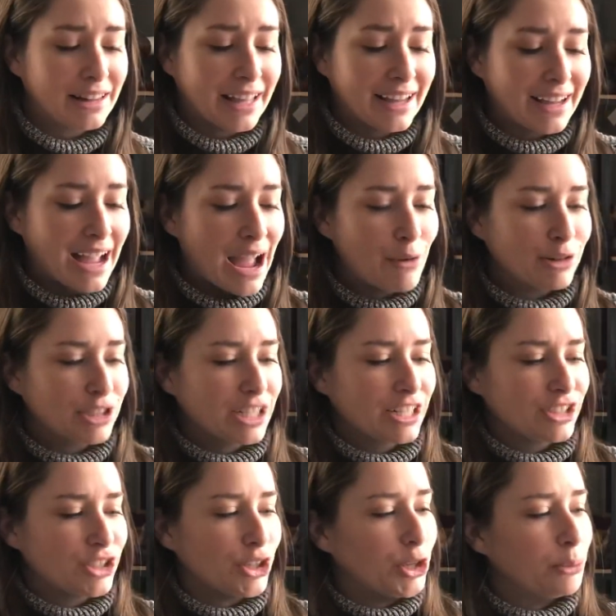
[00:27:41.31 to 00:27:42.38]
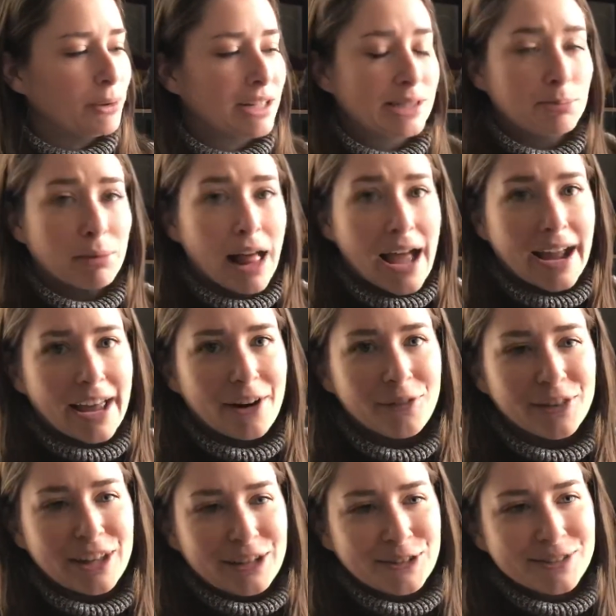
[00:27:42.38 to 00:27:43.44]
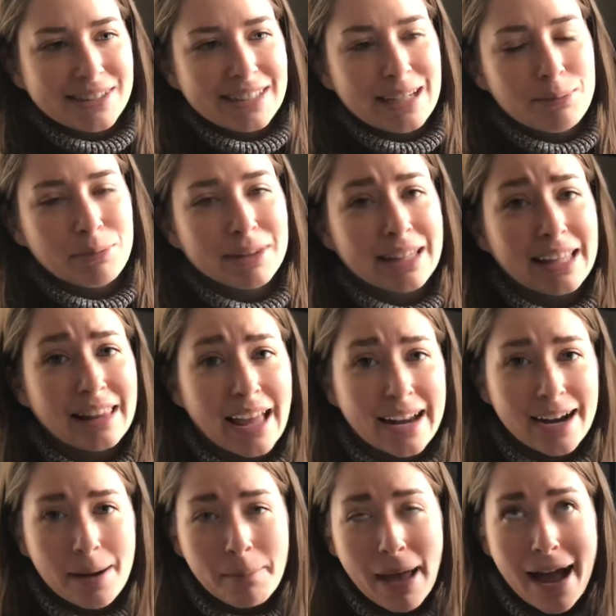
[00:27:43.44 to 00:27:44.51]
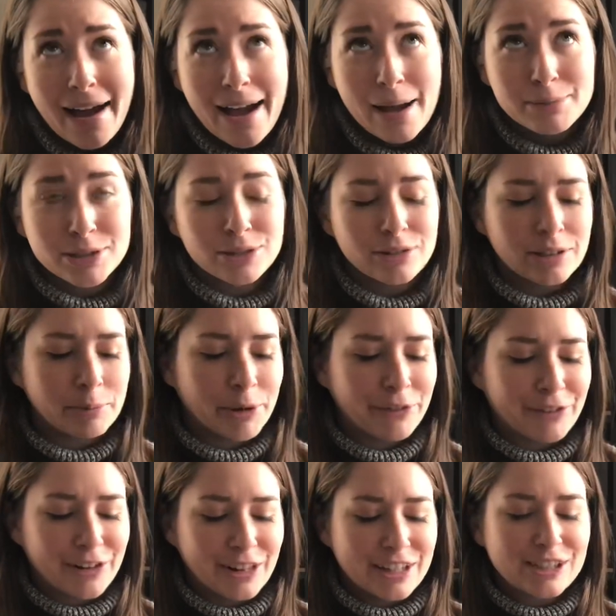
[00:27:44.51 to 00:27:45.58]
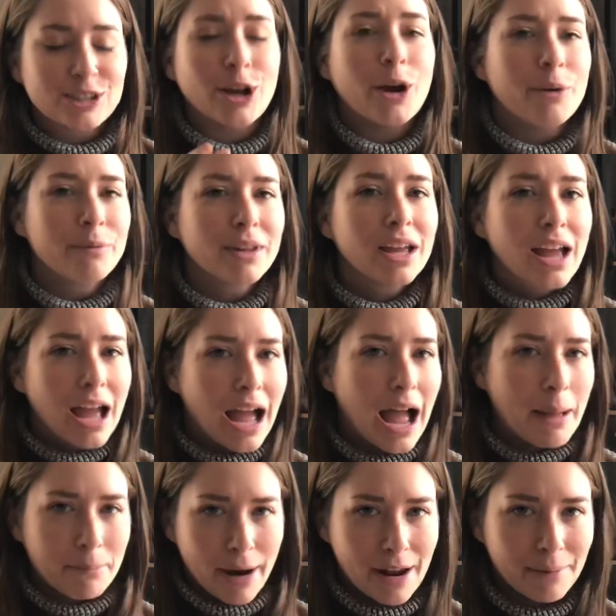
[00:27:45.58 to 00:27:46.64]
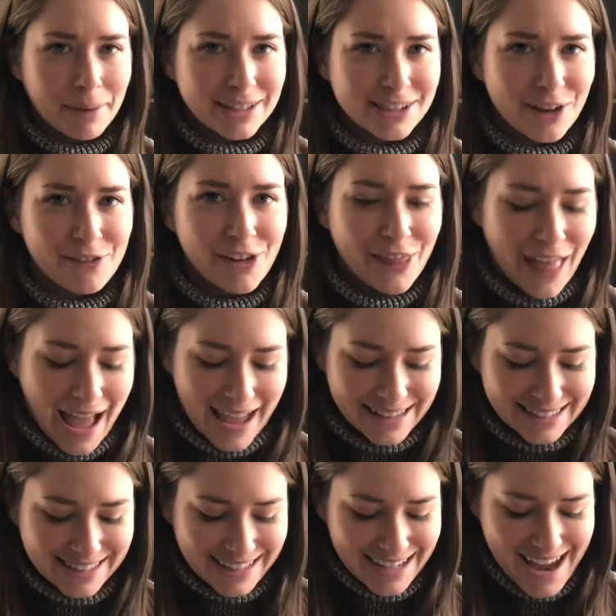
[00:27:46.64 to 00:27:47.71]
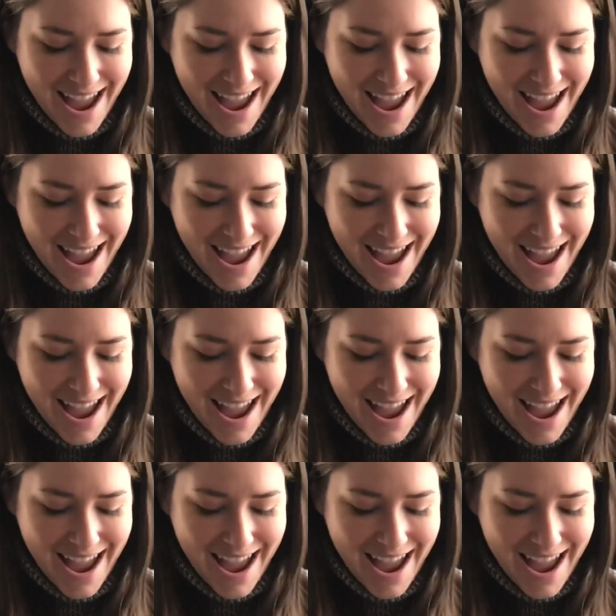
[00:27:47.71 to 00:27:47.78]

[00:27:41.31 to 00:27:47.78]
Like, I wish I could show you, but it's black. I don't think you'll see, but they line up absolutely perfectly. So I'm proud of myself on that.